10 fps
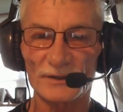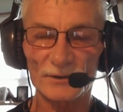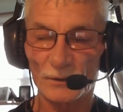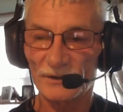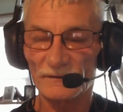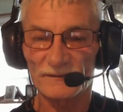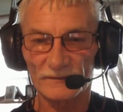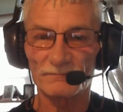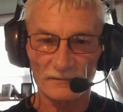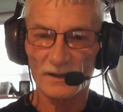So once you've
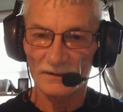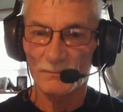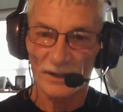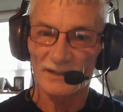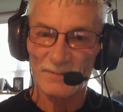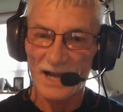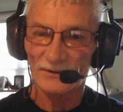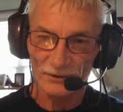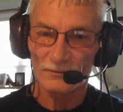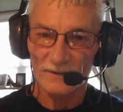got the money back
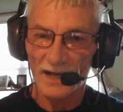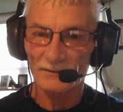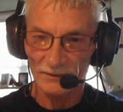to that,